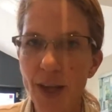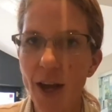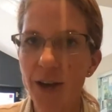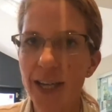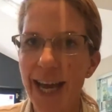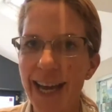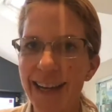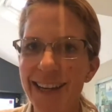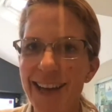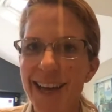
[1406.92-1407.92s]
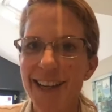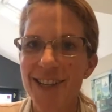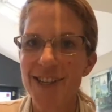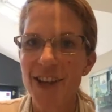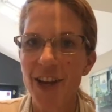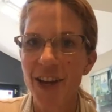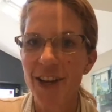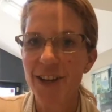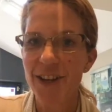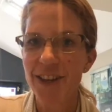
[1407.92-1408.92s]
Okay,
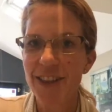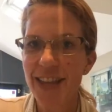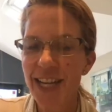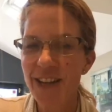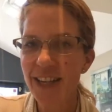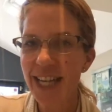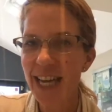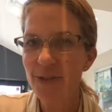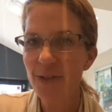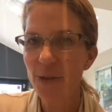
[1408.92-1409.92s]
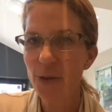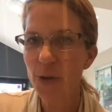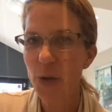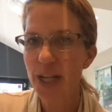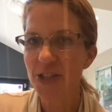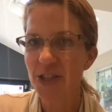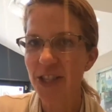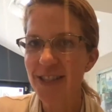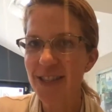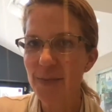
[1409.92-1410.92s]
so thank you again for all your
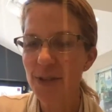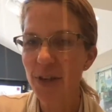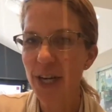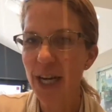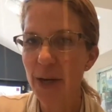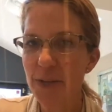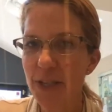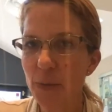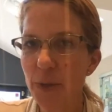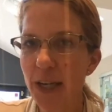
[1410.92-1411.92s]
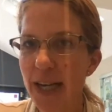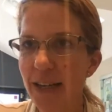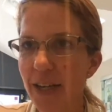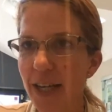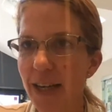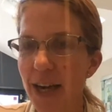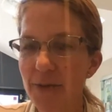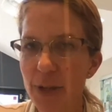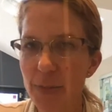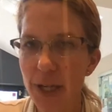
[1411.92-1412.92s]
questions. I'm sorry I was a little bit late going
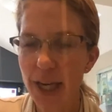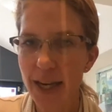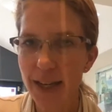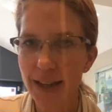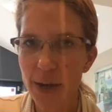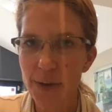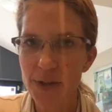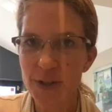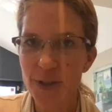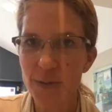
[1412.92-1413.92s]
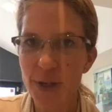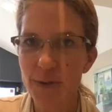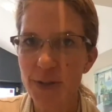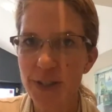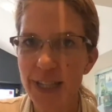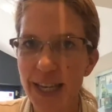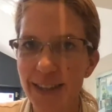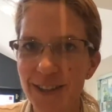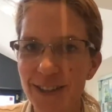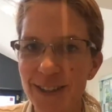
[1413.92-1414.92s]
live in the beginning. That was just a bit of
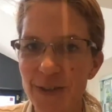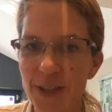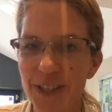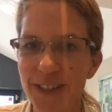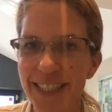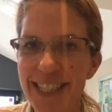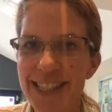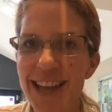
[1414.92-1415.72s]
technical difficulties.